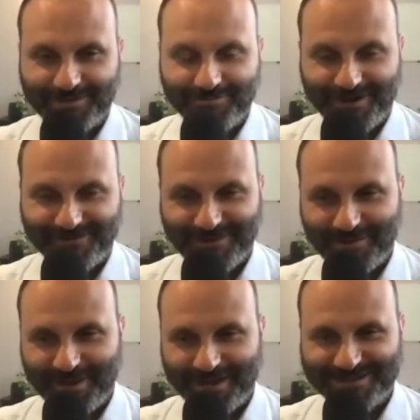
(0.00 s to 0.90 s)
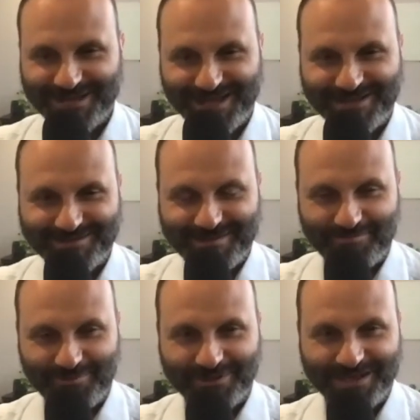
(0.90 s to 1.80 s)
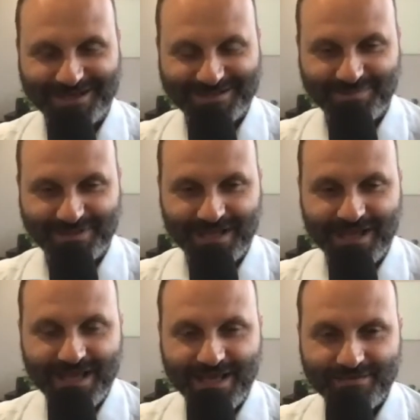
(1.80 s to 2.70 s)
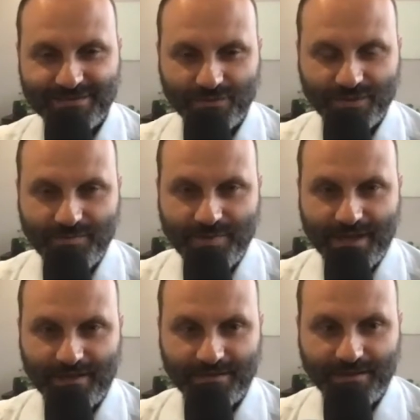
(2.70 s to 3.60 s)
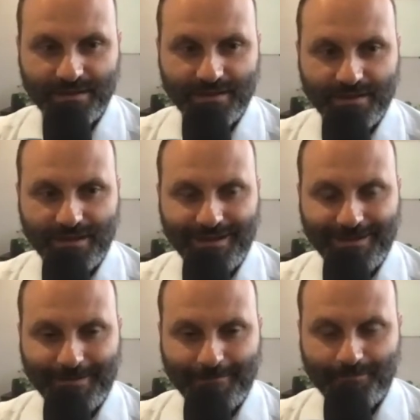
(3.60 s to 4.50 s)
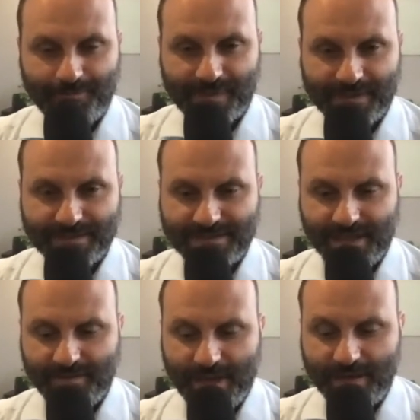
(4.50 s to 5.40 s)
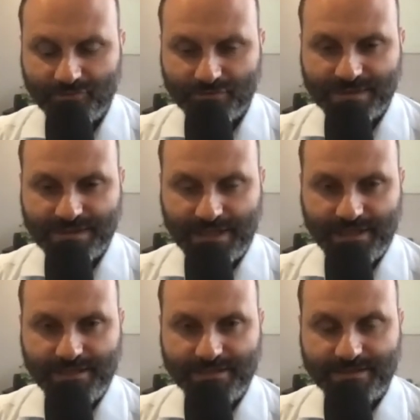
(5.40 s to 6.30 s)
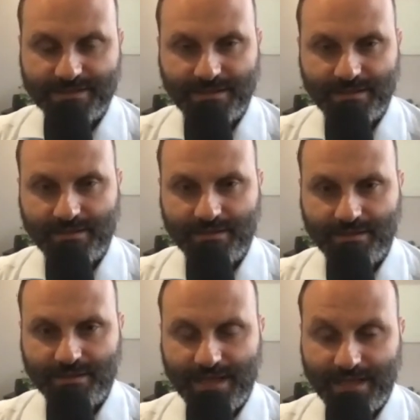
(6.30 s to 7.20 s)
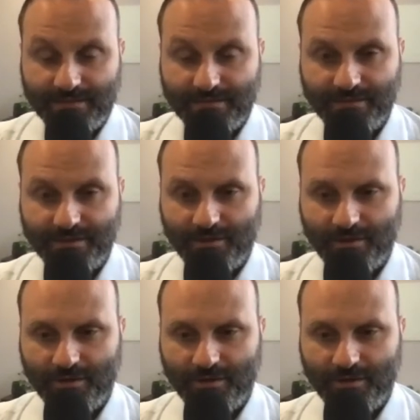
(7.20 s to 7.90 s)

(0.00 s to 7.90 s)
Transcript: Might have to go back to that that podcast, but he was talking about um, some animal studies uh, and you know,